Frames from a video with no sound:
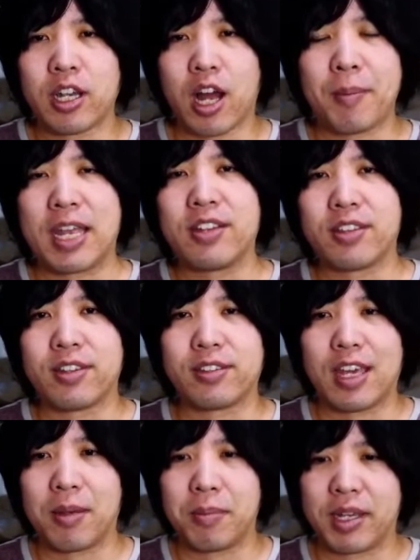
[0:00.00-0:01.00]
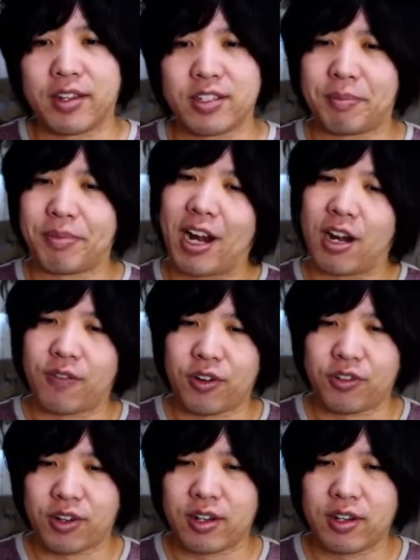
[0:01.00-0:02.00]
coming into this game because the prior
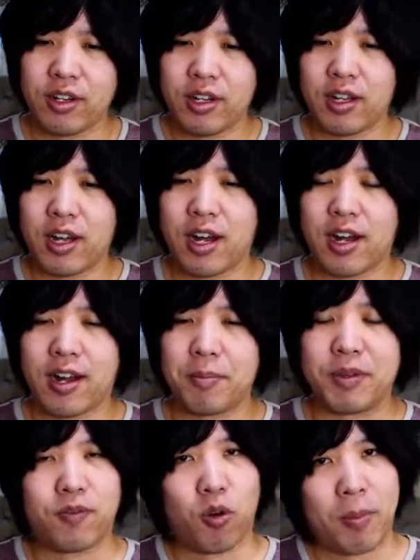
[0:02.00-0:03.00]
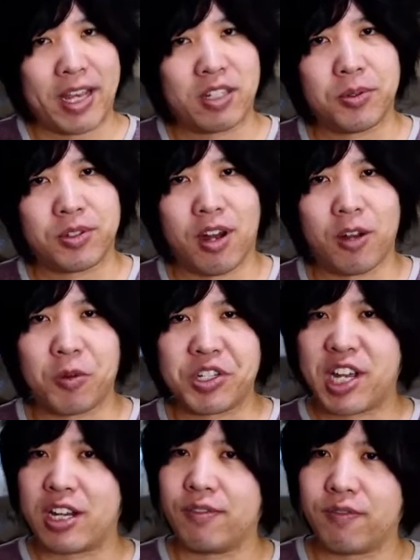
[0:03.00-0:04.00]
version before Maxi Boost on was
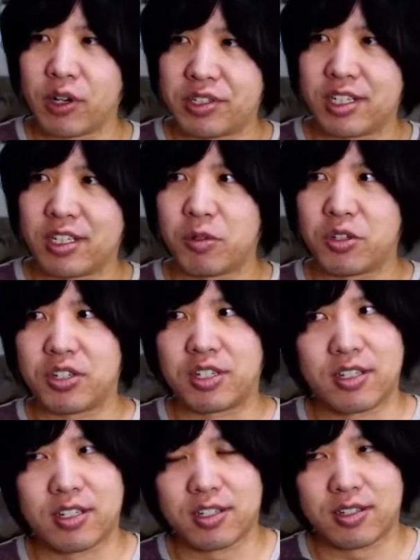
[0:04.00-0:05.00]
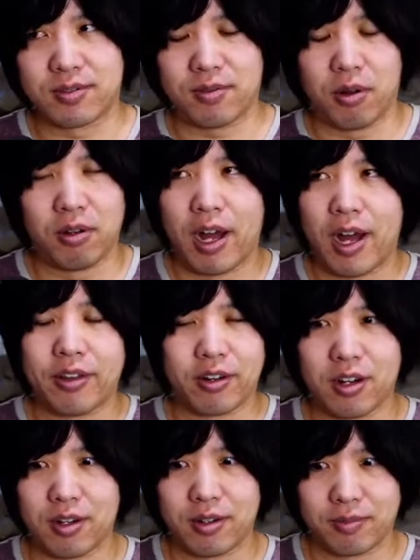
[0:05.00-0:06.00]
Gundam Versus, which is this whole
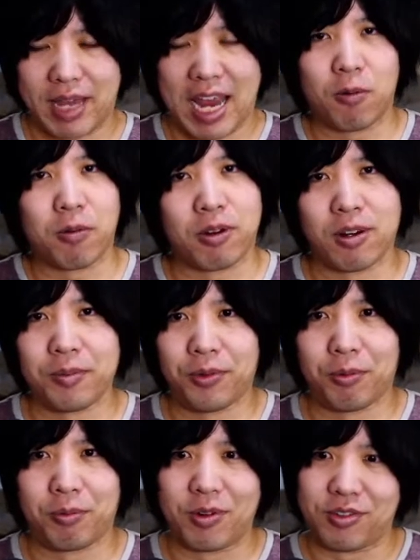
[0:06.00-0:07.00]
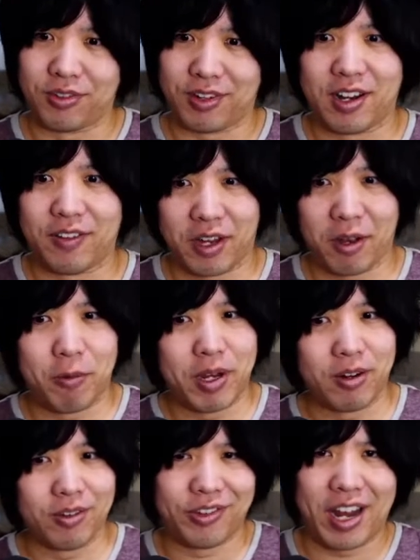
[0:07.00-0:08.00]
other can of worms, which is kind of like a
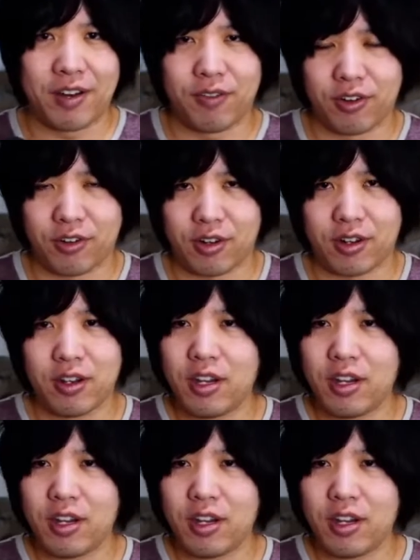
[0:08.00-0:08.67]
weird side version